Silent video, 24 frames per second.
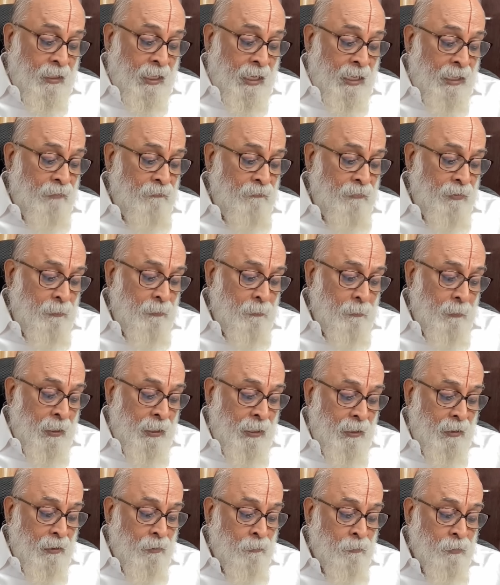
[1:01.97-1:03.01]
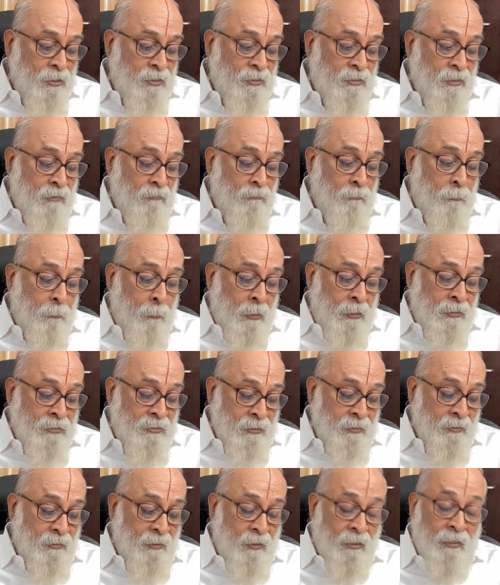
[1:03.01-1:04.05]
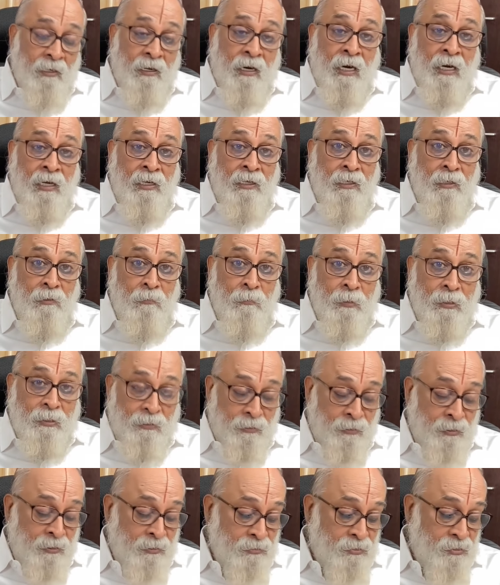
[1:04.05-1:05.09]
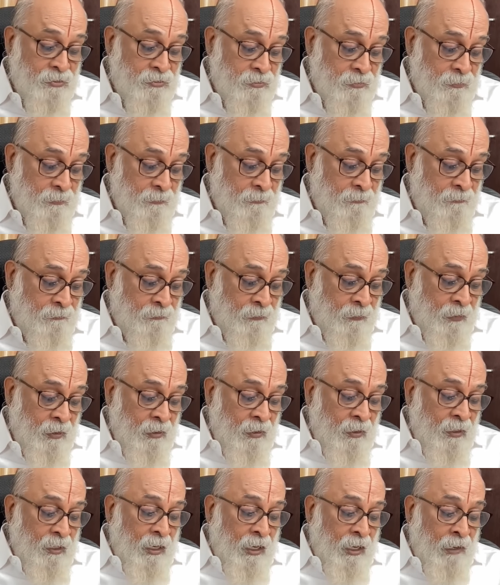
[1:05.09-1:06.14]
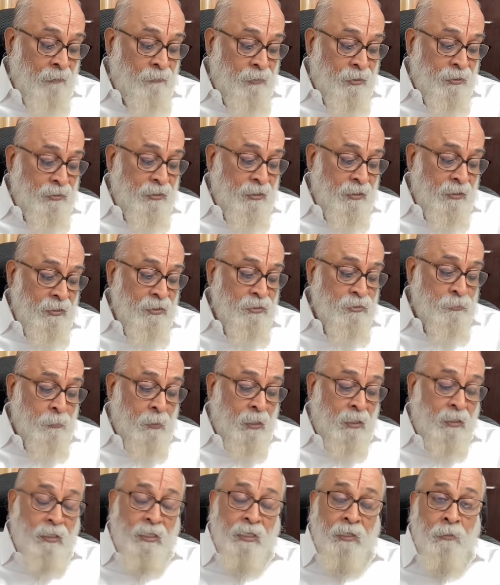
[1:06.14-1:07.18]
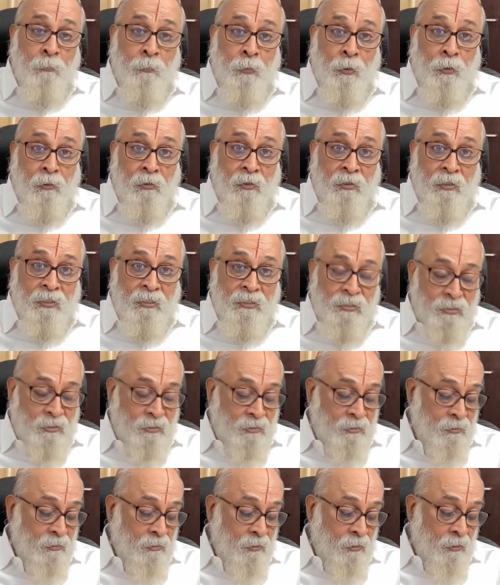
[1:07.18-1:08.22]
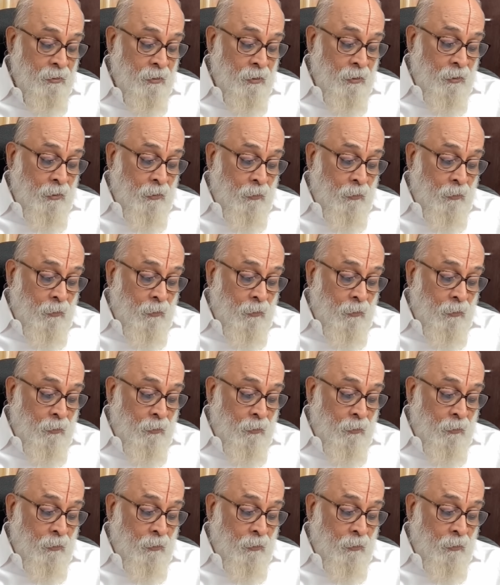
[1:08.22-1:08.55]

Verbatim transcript: Can we make ourselves pleasant and handle with ease? Everything is work in progress.